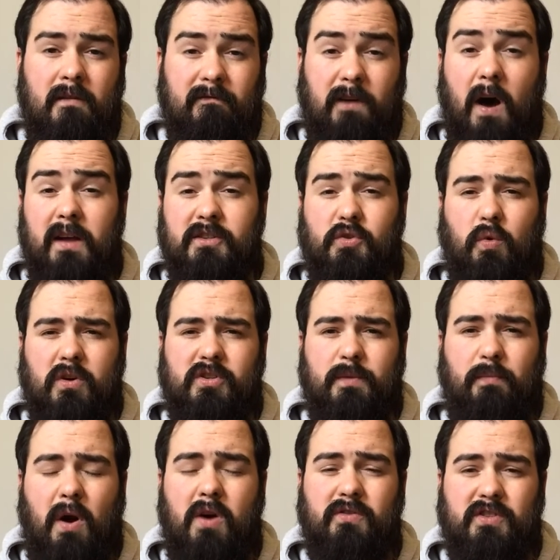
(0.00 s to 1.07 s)
Funds were
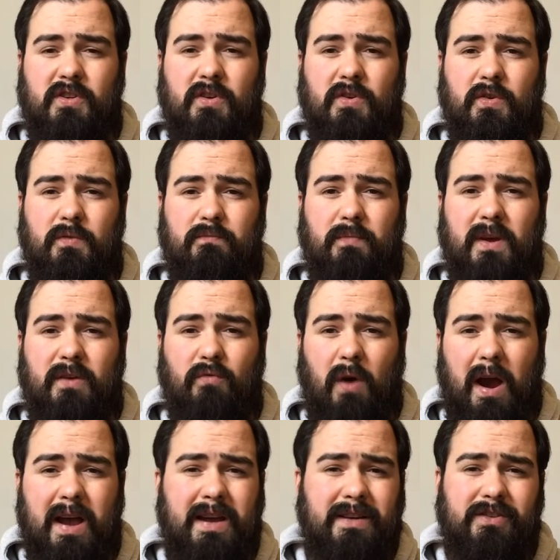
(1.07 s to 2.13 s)
supposed to be
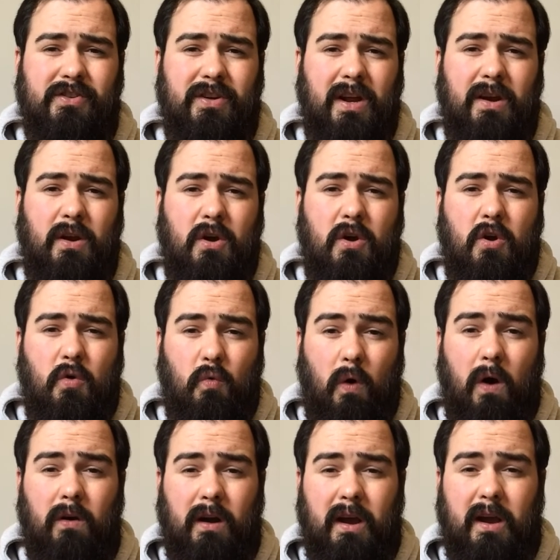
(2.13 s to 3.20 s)
raised and
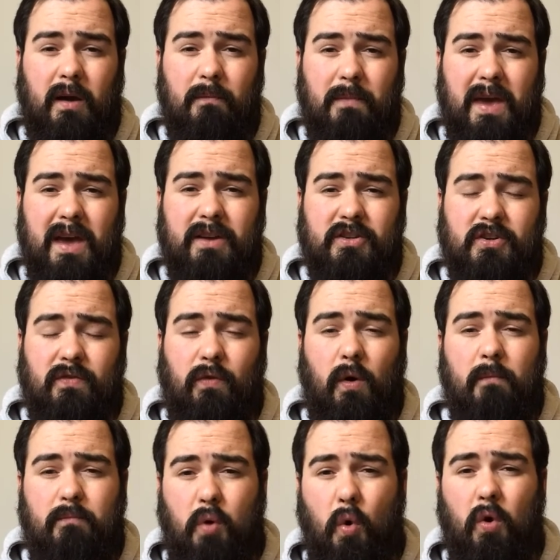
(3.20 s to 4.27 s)
work commenced for
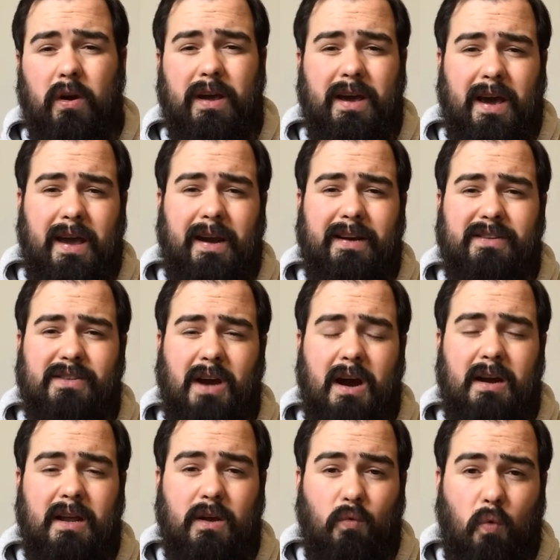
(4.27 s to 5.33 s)
important and
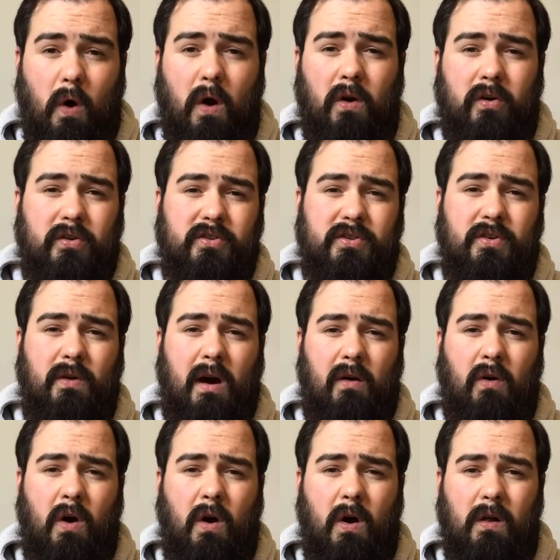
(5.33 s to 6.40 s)
exciting works to our
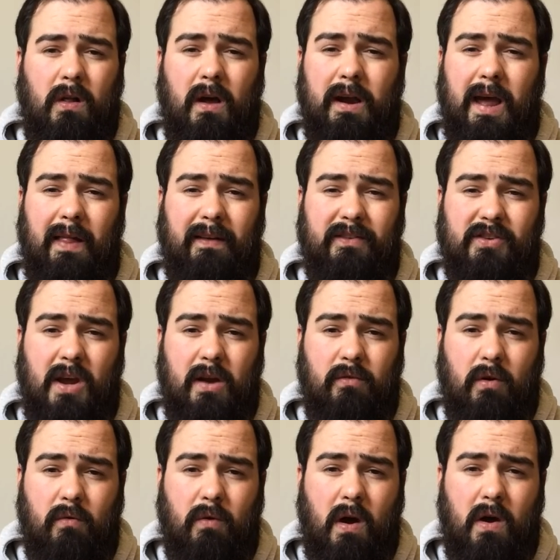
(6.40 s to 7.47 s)
hall on
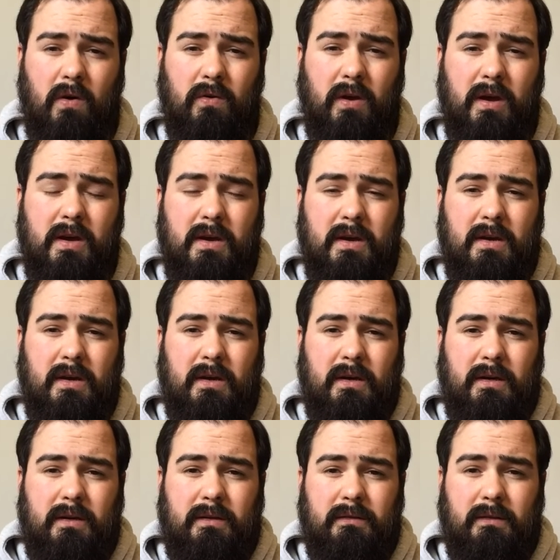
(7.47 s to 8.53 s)
Alexandra Road,
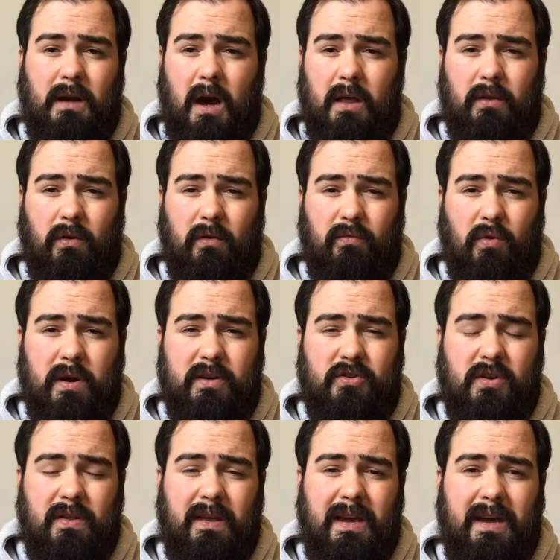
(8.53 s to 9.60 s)
neither of
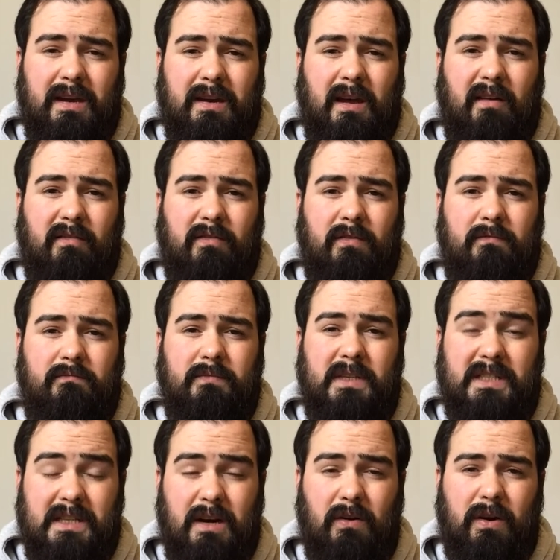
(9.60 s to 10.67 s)
which in the end have
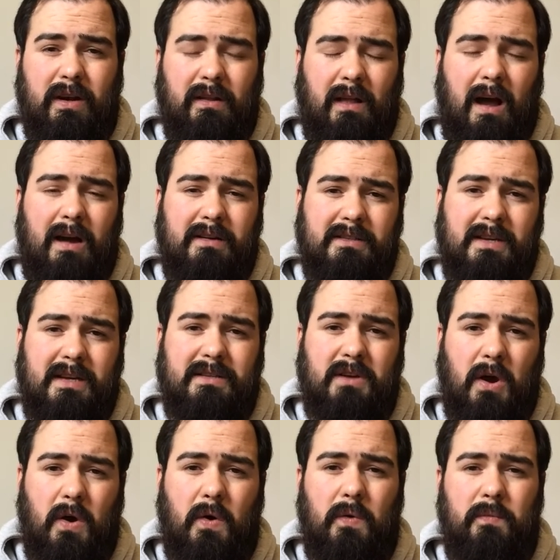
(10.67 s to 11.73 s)
materialized as
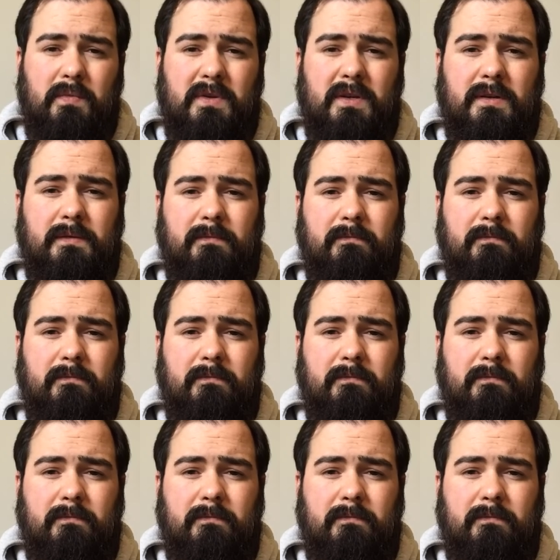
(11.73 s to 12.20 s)
hoped.